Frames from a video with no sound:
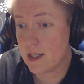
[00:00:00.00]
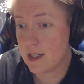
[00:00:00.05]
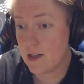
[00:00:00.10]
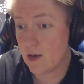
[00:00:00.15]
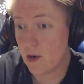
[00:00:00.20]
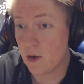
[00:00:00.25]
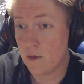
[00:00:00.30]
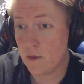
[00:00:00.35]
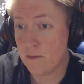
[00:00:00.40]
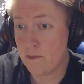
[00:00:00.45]

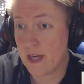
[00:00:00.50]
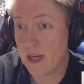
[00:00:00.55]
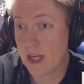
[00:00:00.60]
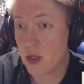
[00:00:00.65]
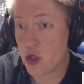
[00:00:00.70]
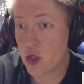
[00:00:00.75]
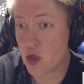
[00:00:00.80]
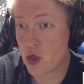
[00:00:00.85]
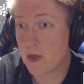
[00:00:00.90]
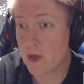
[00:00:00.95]
or big
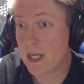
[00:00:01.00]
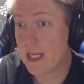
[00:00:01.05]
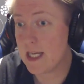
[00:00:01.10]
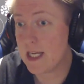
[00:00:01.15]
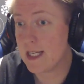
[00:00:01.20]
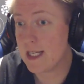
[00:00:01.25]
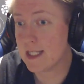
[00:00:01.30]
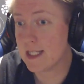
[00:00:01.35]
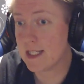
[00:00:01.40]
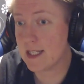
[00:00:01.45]

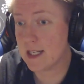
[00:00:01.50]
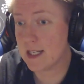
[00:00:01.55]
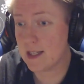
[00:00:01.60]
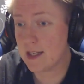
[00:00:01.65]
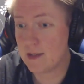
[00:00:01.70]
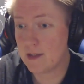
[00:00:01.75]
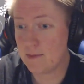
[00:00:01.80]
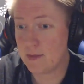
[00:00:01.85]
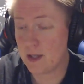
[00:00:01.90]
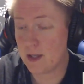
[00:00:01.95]
trees,
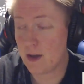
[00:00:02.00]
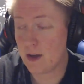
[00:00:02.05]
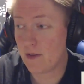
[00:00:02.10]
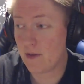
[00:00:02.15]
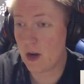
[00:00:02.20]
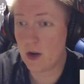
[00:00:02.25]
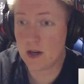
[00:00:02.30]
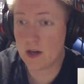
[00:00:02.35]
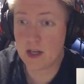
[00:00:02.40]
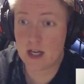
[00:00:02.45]
but you have
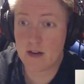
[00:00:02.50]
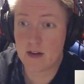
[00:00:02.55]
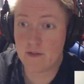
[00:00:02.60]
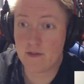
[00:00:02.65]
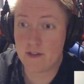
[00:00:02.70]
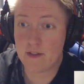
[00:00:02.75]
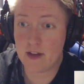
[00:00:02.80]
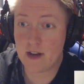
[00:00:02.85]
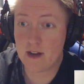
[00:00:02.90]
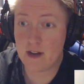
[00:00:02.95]
no idea
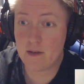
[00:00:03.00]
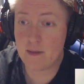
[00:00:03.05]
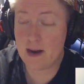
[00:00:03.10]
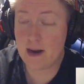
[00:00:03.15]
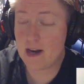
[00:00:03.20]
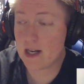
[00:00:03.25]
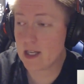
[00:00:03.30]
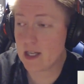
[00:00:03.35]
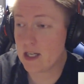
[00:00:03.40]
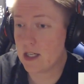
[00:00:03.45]
if they're
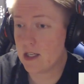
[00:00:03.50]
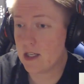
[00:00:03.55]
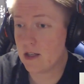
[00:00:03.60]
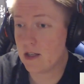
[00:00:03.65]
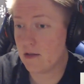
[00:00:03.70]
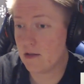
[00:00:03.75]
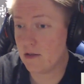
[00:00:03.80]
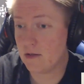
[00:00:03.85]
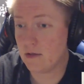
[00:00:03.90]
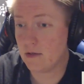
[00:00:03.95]

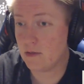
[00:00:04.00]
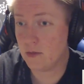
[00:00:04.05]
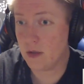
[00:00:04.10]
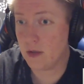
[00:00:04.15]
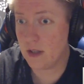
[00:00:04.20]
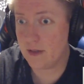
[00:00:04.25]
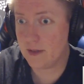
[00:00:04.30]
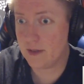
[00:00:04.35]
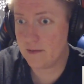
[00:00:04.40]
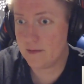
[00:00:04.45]
American or
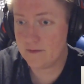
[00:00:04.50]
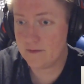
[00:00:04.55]
wherever.